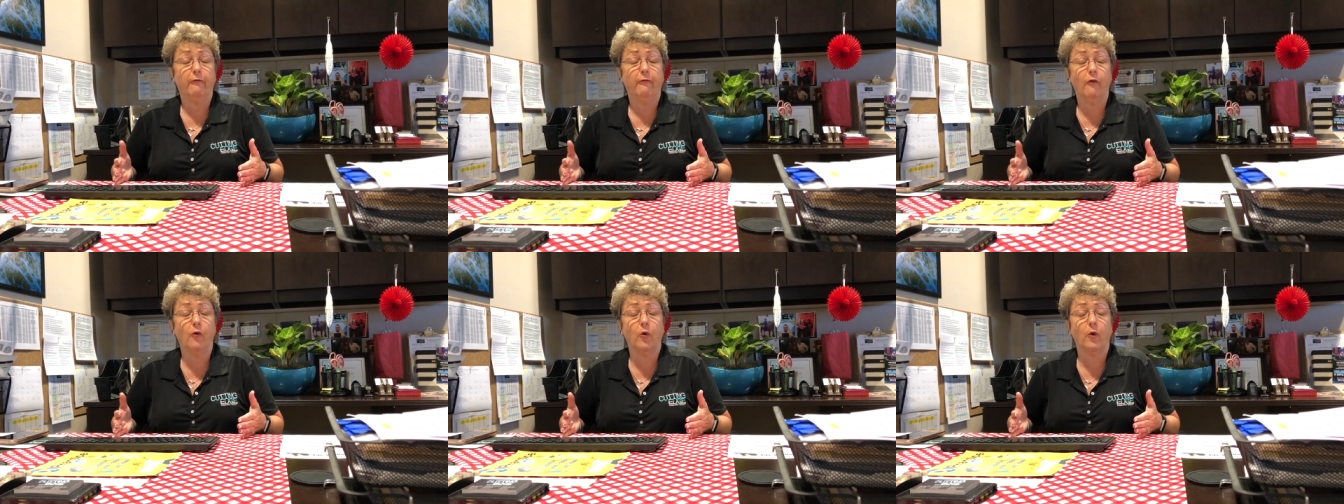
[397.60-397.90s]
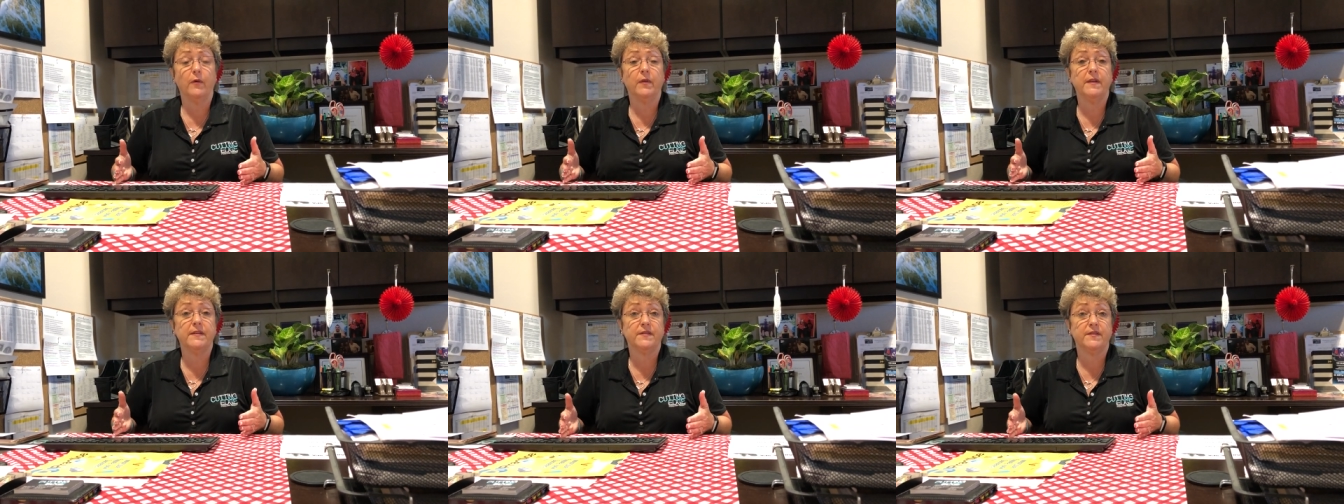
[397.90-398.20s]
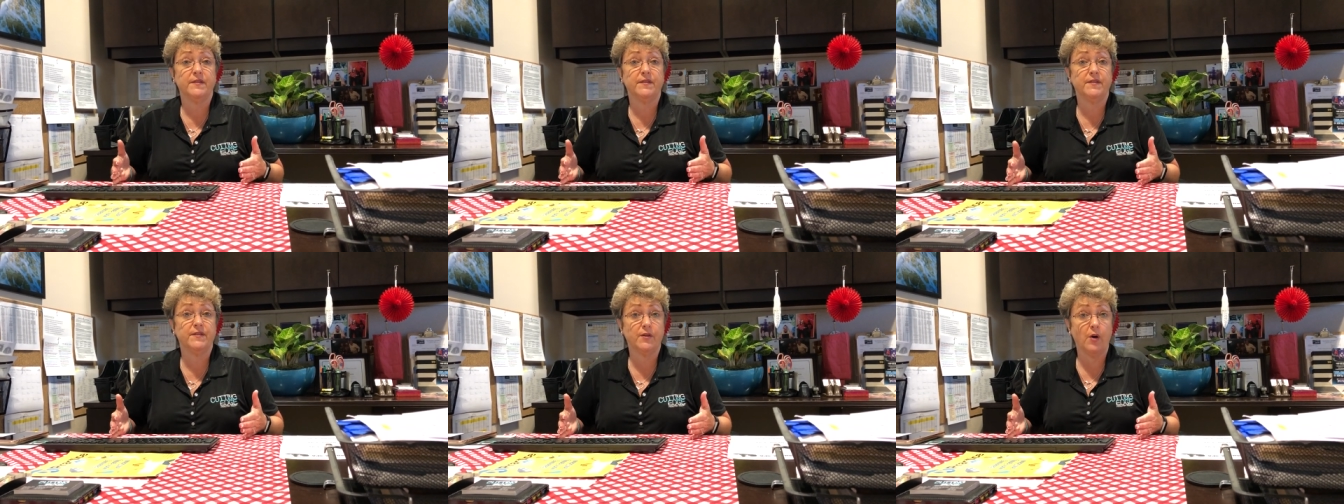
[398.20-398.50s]
for this
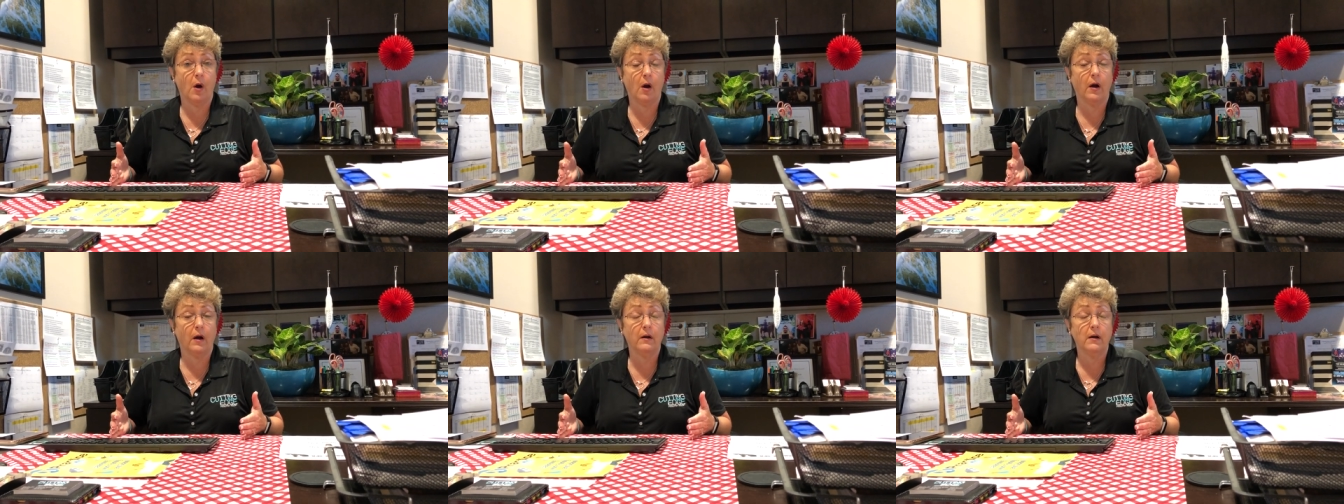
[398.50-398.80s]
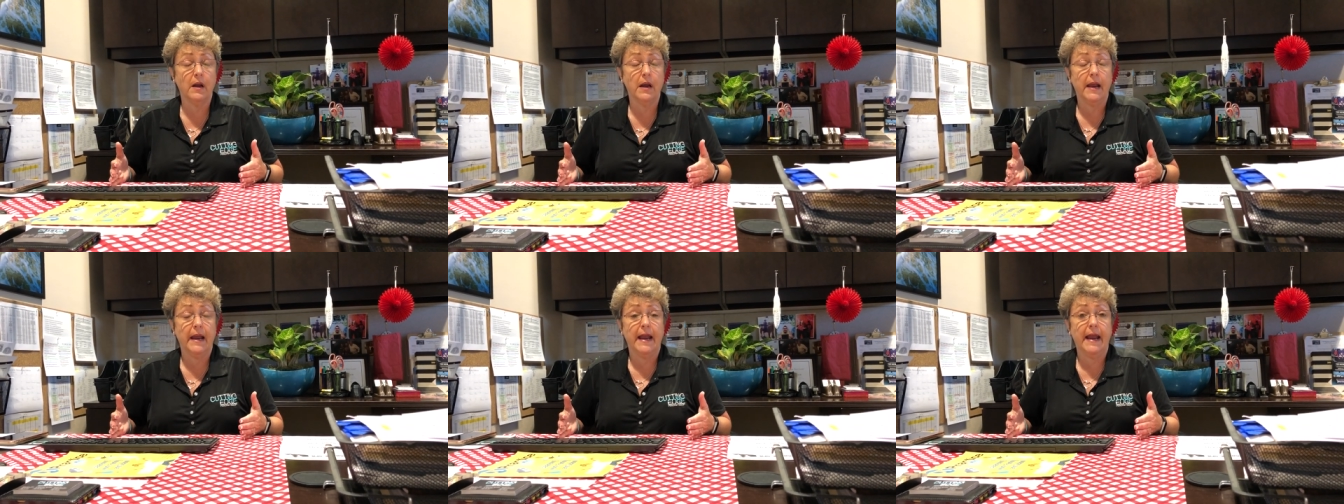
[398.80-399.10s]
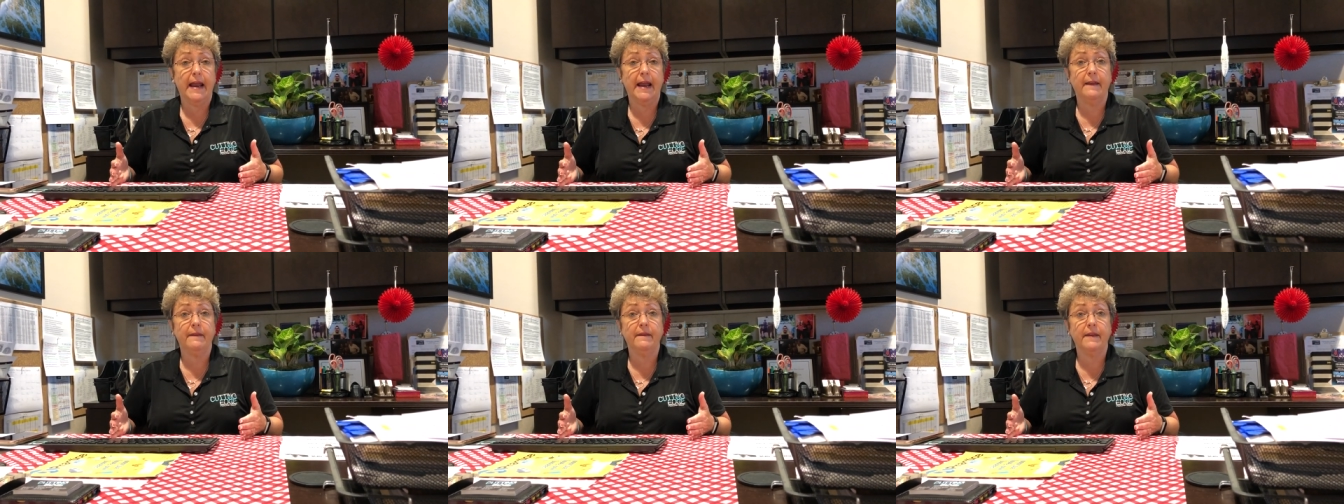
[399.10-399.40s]
to start
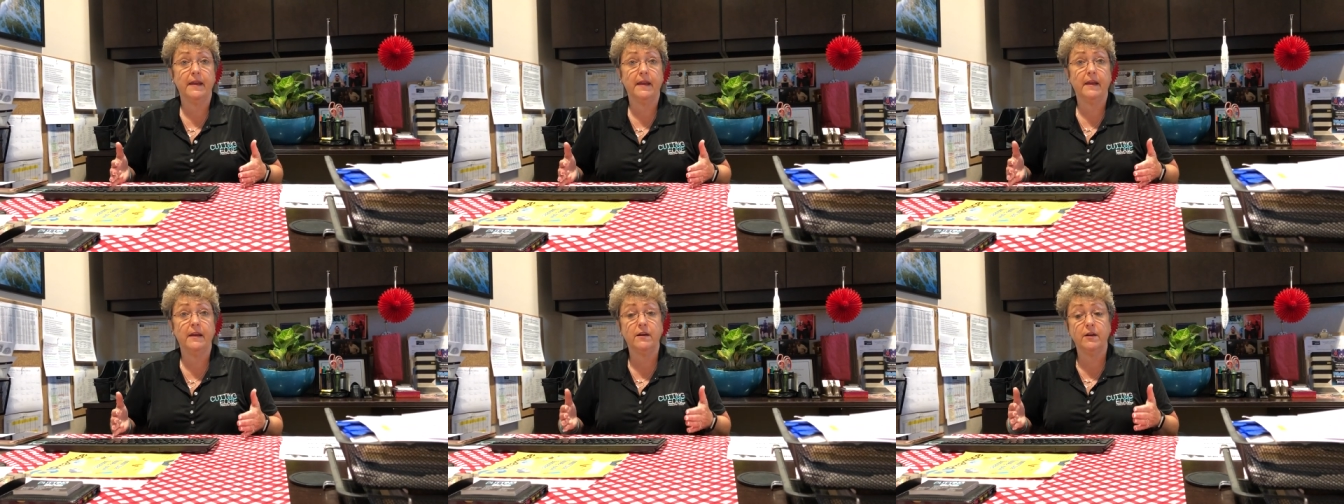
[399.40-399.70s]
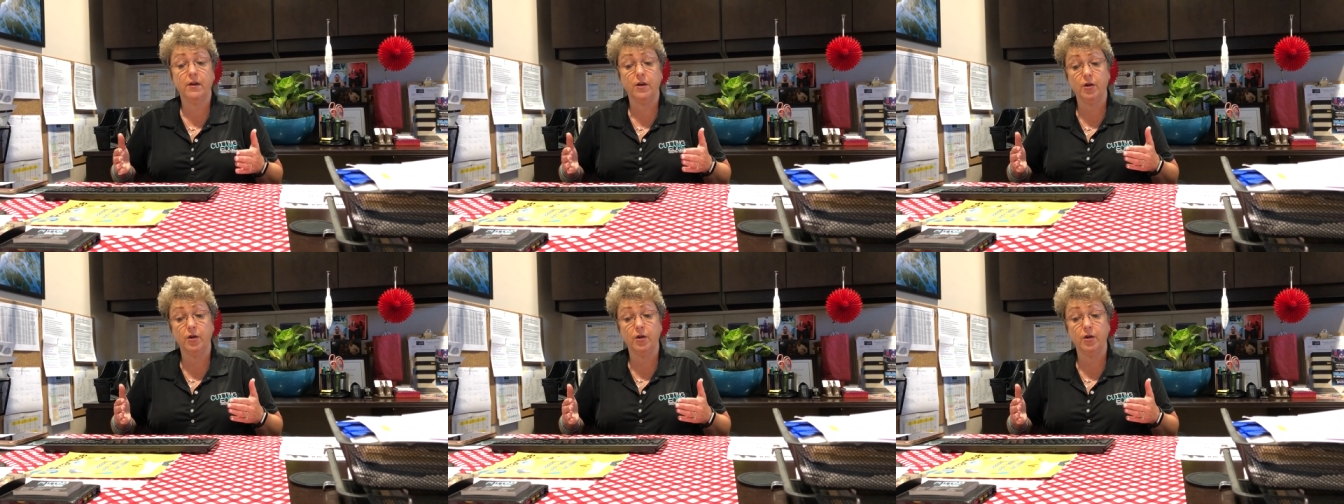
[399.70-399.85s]
and then